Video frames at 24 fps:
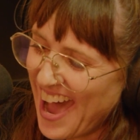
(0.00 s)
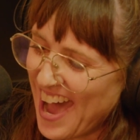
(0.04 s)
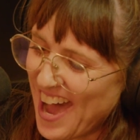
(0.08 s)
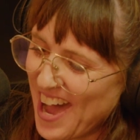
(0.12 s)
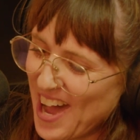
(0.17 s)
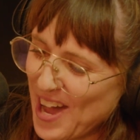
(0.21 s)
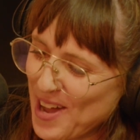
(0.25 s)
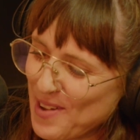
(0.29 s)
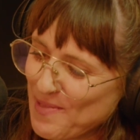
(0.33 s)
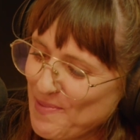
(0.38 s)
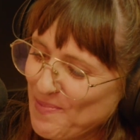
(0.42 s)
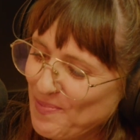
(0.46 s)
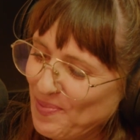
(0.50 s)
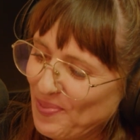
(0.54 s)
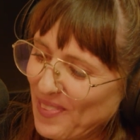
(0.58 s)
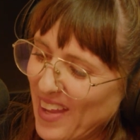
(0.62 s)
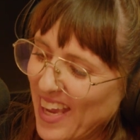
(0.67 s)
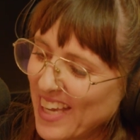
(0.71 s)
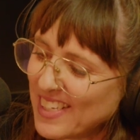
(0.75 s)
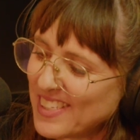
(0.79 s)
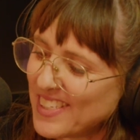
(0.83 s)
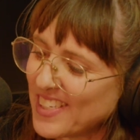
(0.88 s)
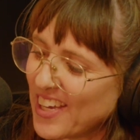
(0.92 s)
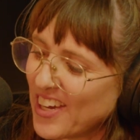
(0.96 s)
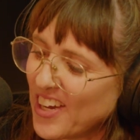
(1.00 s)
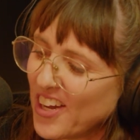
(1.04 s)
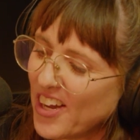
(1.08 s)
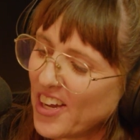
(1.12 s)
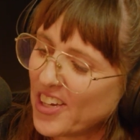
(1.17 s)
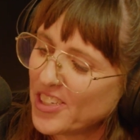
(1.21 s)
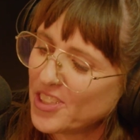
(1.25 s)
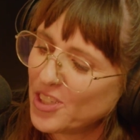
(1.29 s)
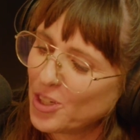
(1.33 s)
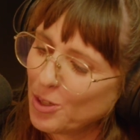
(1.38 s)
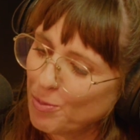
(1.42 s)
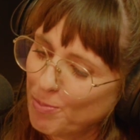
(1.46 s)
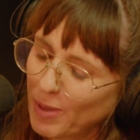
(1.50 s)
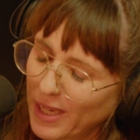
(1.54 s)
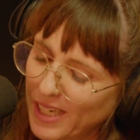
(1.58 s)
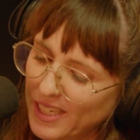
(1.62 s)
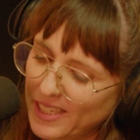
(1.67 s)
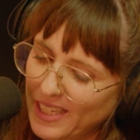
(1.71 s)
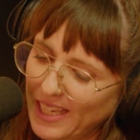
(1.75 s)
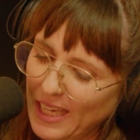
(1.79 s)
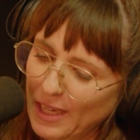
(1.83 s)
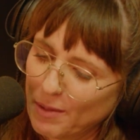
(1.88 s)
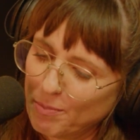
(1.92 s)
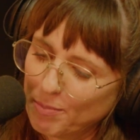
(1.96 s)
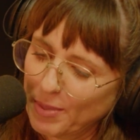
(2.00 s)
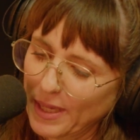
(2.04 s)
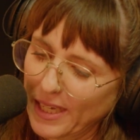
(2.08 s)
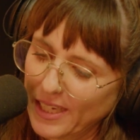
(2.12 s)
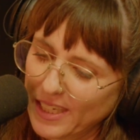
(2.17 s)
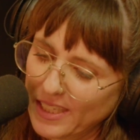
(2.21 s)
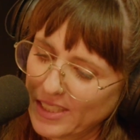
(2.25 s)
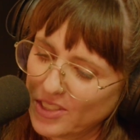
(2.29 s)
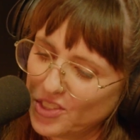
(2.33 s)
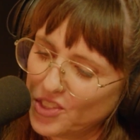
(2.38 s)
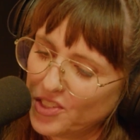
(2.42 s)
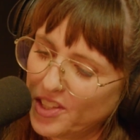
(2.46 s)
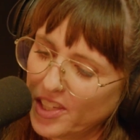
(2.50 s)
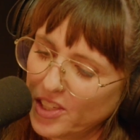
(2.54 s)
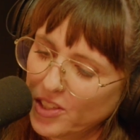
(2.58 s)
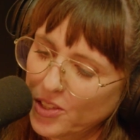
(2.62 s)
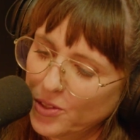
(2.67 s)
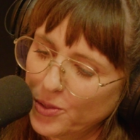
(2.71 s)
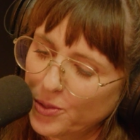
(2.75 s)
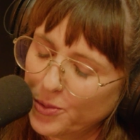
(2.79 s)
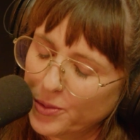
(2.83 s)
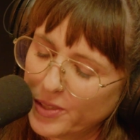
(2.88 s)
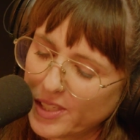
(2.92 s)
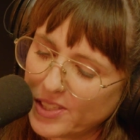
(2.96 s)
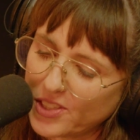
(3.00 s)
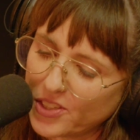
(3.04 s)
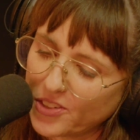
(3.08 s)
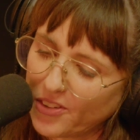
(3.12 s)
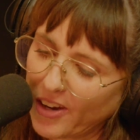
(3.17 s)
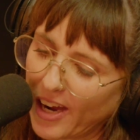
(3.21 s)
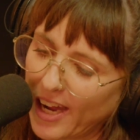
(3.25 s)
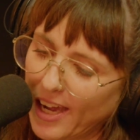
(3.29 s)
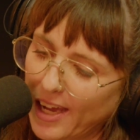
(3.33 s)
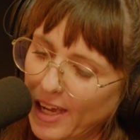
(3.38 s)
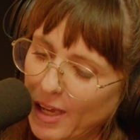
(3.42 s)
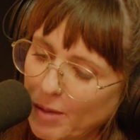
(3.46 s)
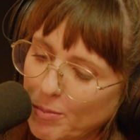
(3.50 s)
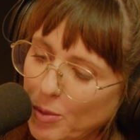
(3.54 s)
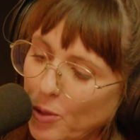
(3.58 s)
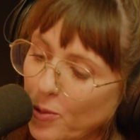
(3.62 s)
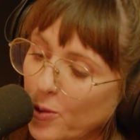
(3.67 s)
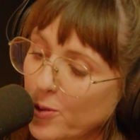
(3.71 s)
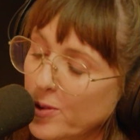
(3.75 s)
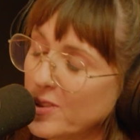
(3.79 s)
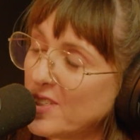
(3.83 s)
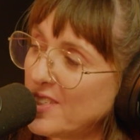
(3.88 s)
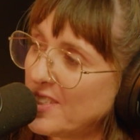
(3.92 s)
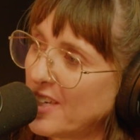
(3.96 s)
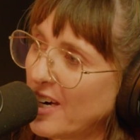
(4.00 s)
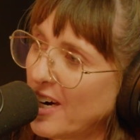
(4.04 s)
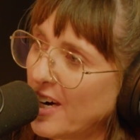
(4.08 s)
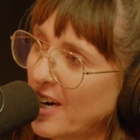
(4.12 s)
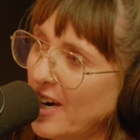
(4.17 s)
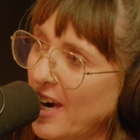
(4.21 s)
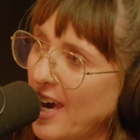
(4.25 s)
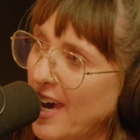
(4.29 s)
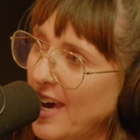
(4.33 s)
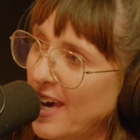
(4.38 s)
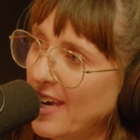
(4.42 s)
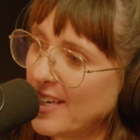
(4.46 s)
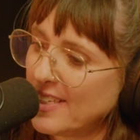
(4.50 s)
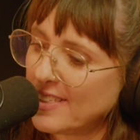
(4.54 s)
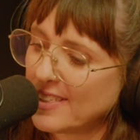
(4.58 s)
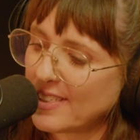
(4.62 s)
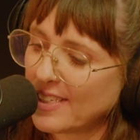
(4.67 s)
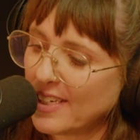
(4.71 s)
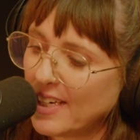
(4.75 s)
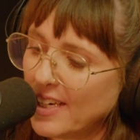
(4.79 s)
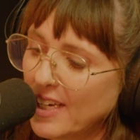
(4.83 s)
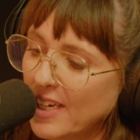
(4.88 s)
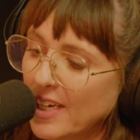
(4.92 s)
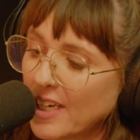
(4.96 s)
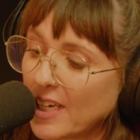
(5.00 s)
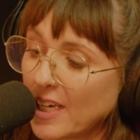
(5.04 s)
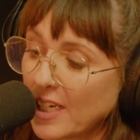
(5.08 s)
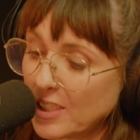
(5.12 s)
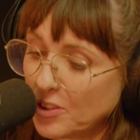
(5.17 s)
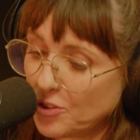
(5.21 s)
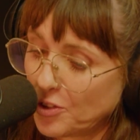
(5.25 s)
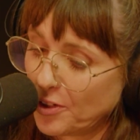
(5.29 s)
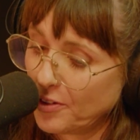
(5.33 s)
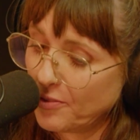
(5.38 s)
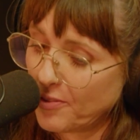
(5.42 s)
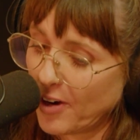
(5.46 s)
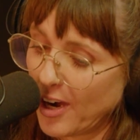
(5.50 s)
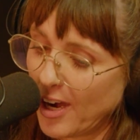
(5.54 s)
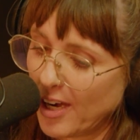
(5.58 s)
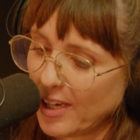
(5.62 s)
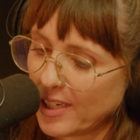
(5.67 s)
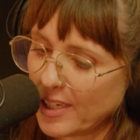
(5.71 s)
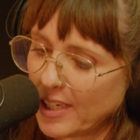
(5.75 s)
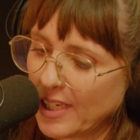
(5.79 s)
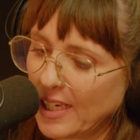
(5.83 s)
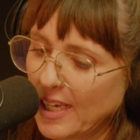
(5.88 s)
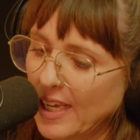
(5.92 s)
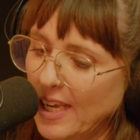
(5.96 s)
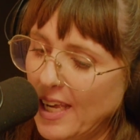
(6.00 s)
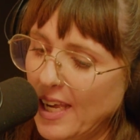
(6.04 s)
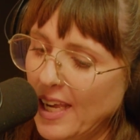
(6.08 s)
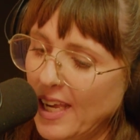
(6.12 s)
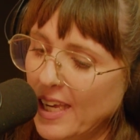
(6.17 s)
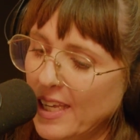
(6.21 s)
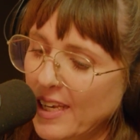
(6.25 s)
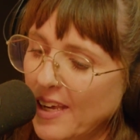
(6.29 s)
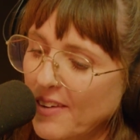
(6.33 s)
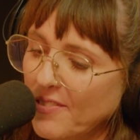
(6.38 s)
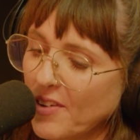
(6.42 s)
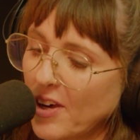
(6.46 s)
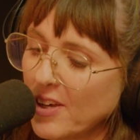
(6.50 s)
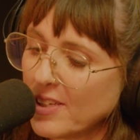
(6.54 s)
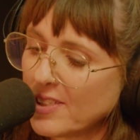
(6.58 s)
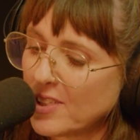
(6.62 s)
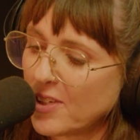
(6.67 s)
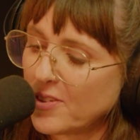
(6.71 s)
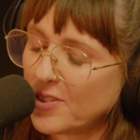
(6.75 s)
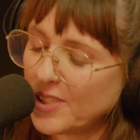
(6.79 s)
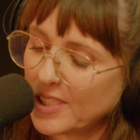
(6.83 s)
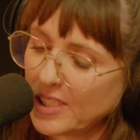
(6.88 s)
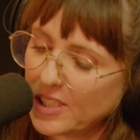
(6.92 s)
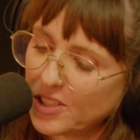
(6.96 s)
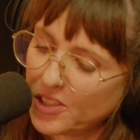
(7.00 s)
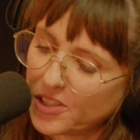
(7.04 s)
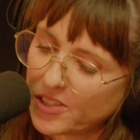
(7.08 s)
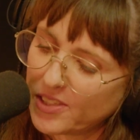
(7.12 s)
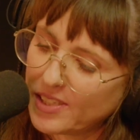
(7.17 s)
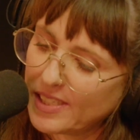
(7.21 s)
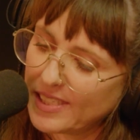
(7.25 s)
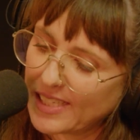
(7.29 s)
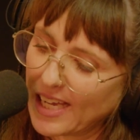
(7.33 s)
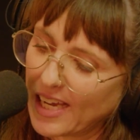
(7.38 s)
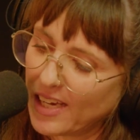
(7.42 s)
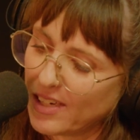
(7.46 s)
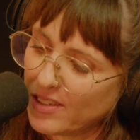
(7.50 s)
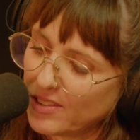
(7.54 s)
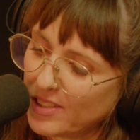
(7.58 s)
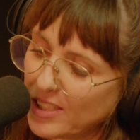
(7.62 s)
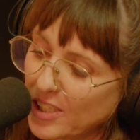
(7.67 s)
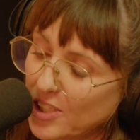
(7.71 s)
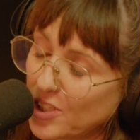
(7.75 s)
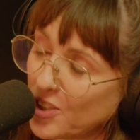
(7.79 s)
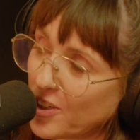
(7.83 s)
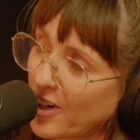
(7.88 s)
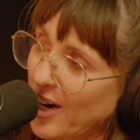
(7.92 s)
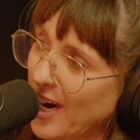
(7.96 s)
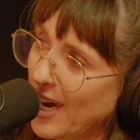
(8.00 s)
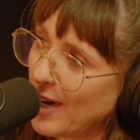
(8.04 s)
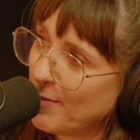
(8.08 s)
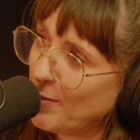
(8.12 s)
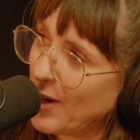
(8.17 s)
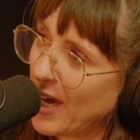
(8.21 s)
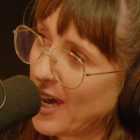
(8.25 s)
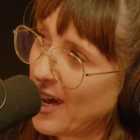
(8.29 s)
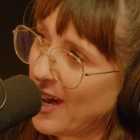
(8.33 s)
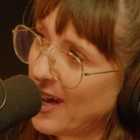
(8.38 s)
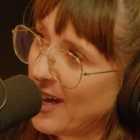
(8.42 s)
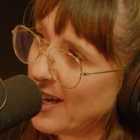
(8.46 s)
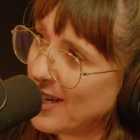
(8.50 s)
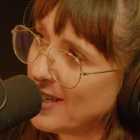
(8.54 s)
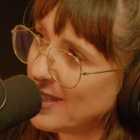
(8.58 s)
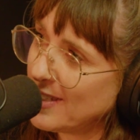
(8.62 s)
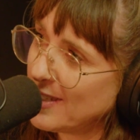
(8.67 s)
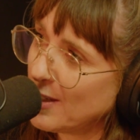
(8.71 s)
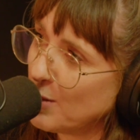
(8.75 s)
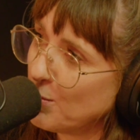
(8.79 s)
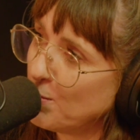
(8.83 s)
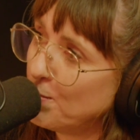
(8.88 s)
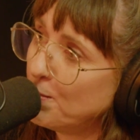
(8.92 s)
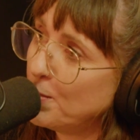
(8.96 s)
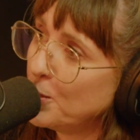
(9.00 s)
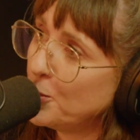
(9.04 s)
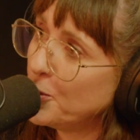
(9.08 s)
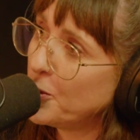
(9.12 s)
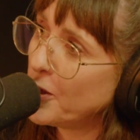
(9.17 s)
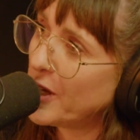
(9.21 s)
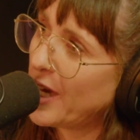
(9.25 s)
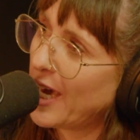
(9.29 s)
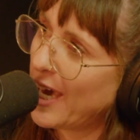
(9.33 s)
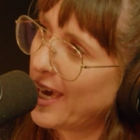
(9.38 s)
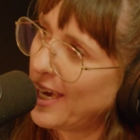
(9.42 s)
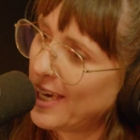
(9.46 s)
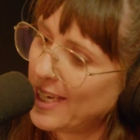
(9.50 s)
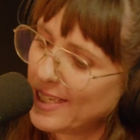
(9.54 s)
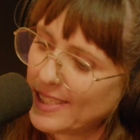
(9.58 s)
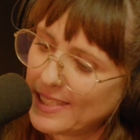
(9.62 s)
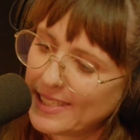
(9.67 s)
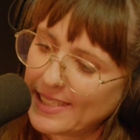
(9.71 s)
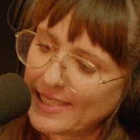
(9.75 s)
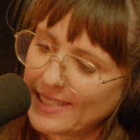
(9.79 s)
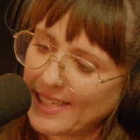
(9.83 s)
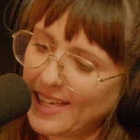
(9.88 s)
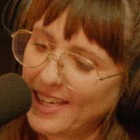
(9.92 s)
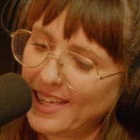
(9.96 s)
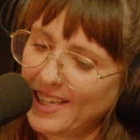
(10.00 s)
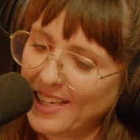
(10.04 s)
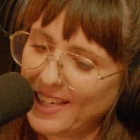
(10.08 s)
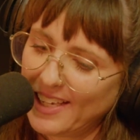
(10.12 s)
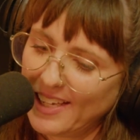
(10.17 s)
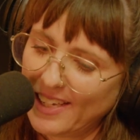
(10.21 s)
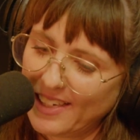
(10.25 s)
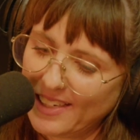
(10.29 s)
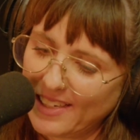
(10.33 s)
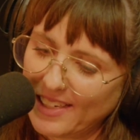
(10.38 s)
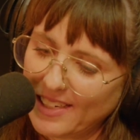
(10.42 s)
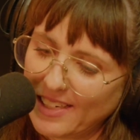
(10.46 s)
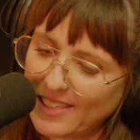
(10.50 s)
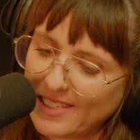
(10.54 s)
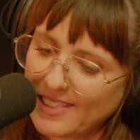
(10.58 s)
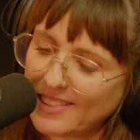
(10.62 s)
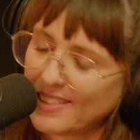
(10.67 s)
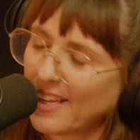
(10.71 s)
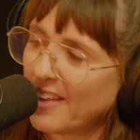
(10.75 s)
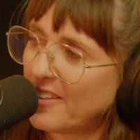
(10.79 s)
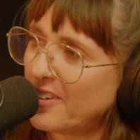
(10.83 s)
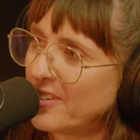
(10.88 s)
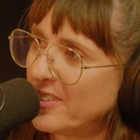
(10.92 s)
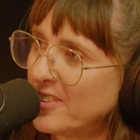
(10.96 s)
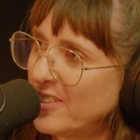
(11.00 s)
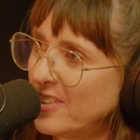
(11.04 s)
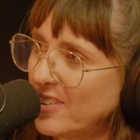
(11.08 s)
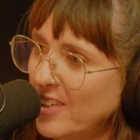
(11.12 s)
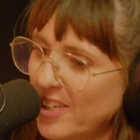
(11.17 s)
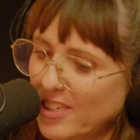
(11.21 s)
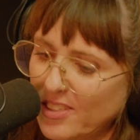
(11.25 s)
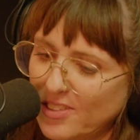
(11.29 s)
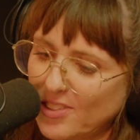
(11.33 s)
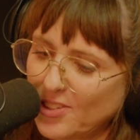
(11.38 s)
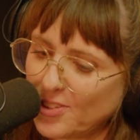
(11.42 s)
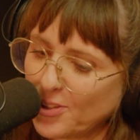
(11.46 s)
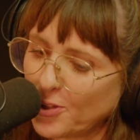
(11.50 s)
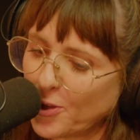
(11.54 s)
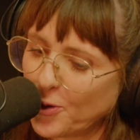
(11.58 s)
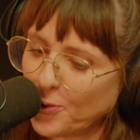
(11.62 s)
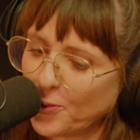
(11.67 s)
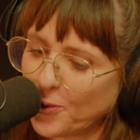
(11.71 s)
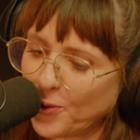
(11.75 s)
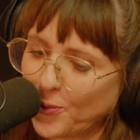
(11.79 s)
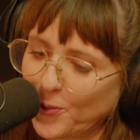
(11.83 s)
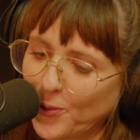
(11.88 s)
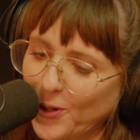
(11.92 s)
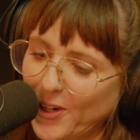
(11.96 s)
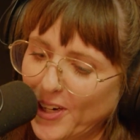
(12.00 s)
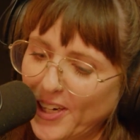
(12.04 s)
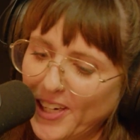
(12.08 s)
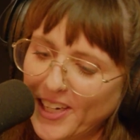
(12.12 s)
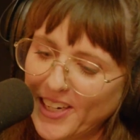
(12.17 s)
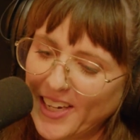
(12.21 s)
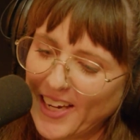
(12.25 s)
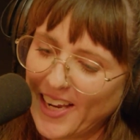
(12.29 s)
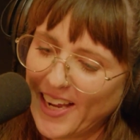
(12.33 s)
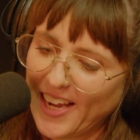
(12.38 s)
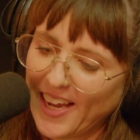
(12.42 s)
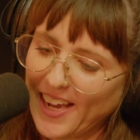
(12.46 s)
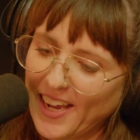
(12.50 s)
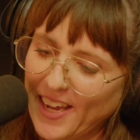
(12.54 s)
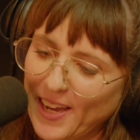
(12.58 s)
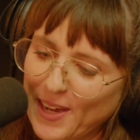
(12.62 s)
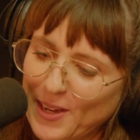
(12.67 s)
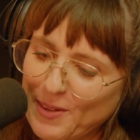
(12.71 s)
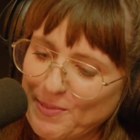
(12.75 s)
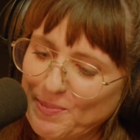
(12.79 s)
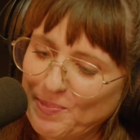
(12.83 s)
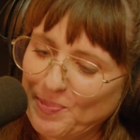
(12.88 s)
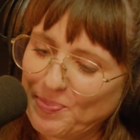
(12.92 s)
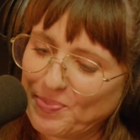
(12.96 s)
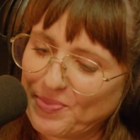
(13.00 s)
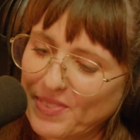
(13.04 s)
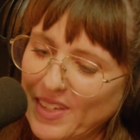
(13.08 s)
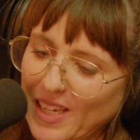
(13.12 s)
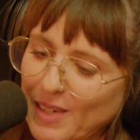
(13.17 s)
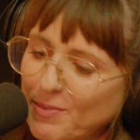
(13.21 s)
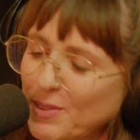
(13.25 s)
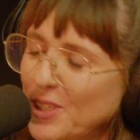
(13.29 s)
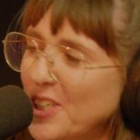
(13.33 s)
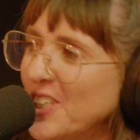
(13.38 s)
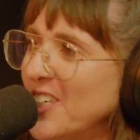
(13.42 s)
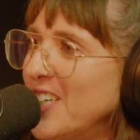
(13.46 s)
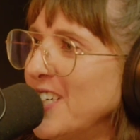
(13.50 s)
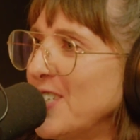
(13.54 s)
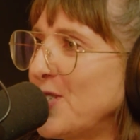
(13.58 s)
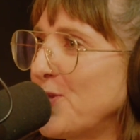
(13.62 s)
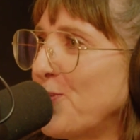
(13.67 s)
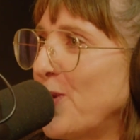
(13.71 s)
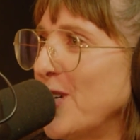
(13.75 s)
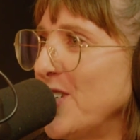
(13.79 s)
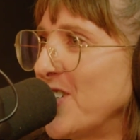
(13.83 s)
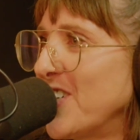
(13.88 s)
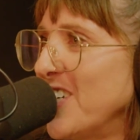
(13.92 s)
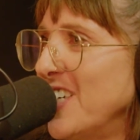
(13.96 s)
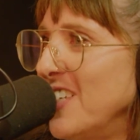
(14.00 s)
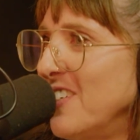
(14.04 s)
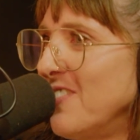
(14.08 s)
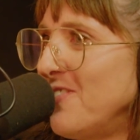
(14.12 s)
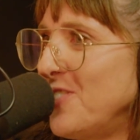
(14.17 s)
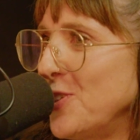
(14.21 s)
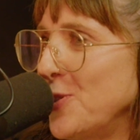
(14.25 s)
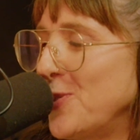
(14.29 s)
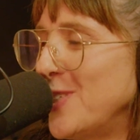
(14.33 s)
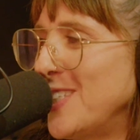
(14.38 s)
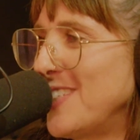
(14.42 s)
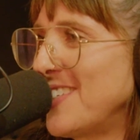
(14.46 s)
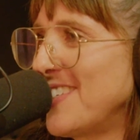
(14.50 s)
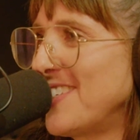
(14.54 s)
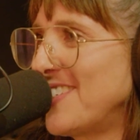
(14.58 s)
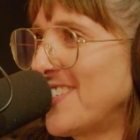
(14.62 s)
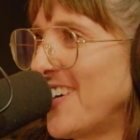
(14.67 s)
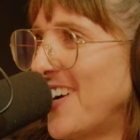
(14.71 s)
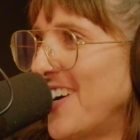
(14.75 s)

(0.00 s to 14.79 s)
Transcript: I saw on your Bandcamp page that you describe Oldstar as country rock. And I've also seen your sound described as bootgaze and southern slowcore. I'm curious what your influences